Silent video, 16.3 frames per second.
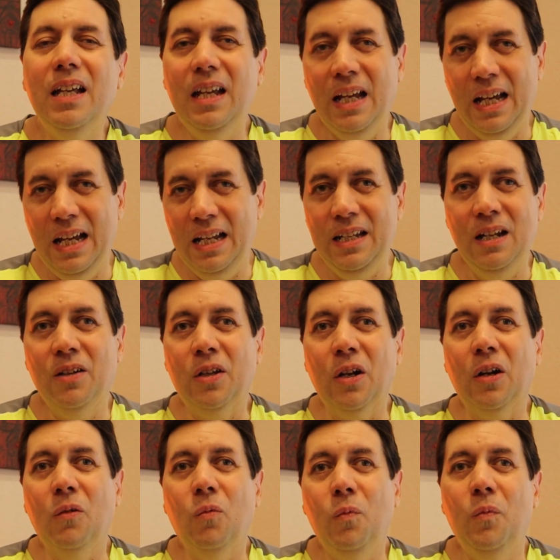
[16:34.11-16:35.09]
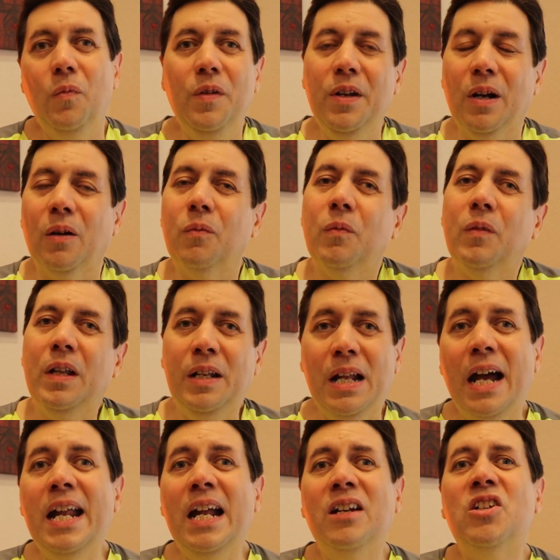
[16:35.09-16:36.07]
And
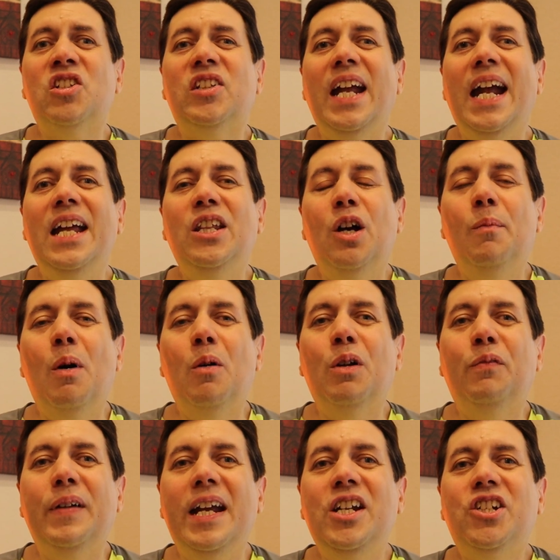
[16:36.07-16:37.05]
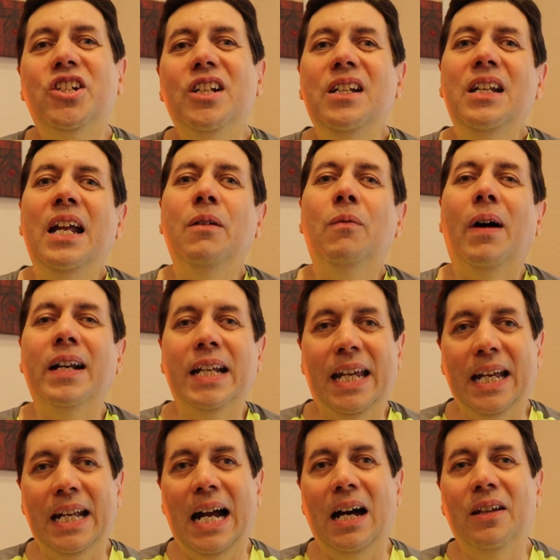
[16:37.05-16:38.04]
and I understand their motivation. They want to
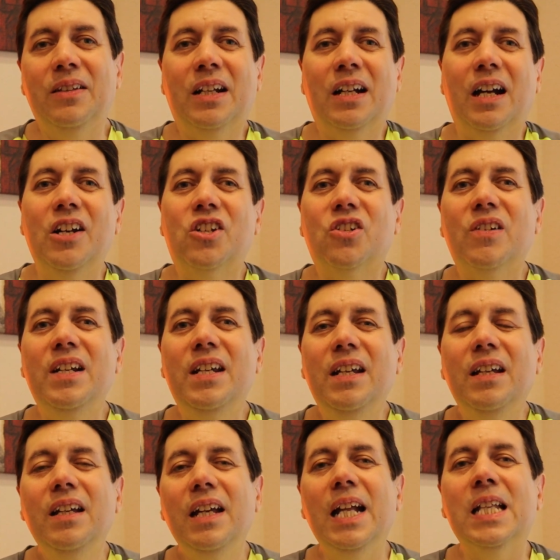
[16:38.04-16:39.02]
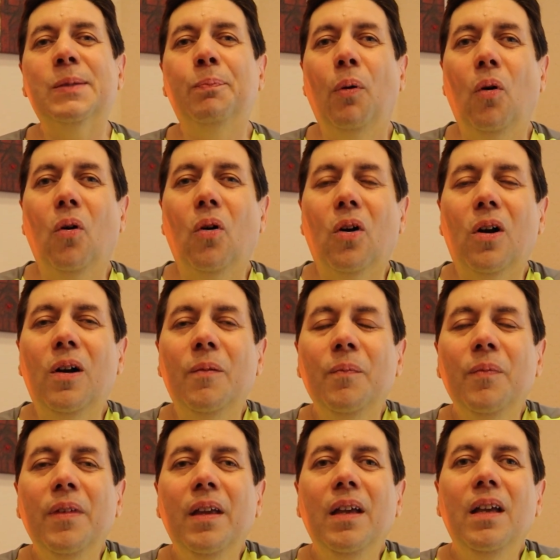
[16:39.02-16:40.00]
get out of the country. It's poor,
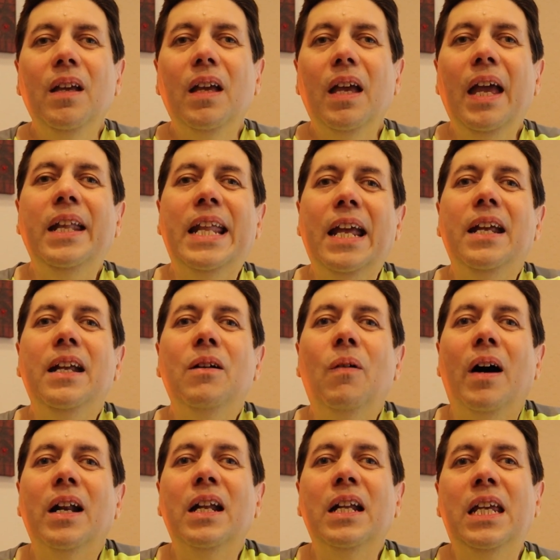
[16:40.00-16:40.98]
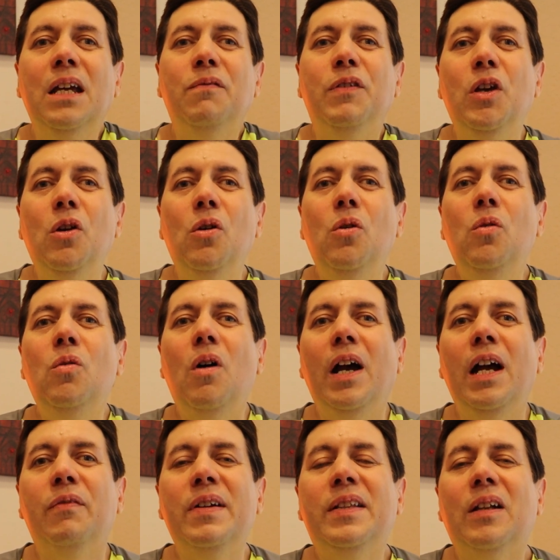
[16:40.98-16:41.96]
and they want to give you
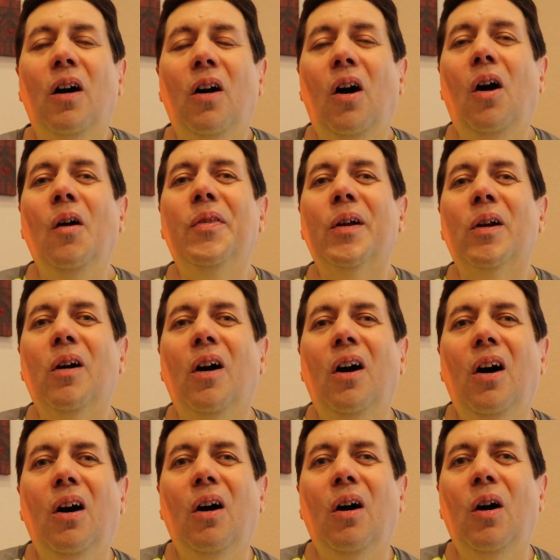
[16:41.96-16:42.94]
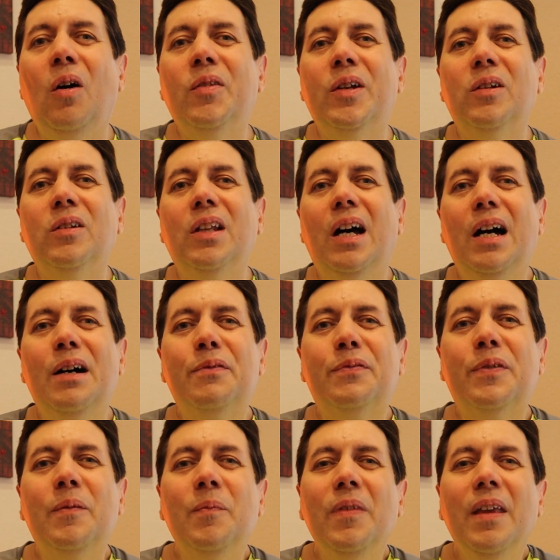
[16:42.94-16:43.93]
all their
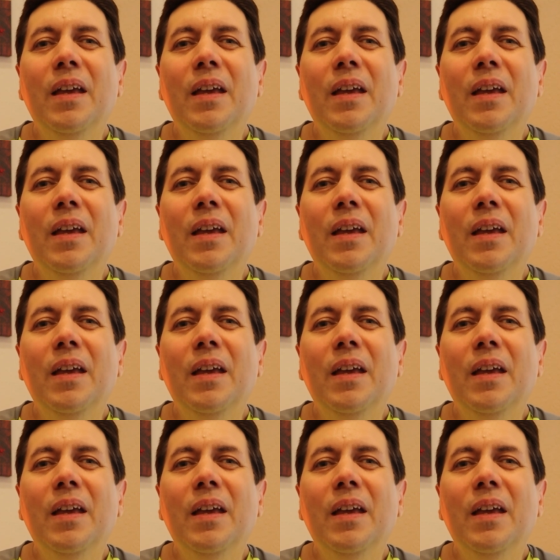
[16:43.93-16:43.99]
love.